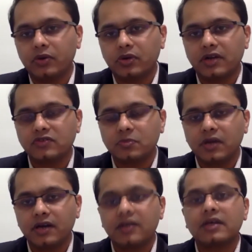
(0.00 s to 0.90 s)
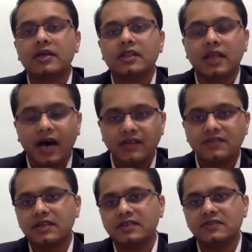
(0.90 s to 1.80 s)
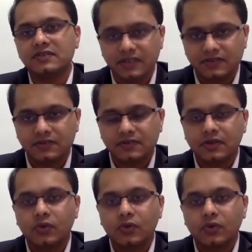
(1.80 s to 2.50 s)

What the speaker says: transplant? The answer is yes.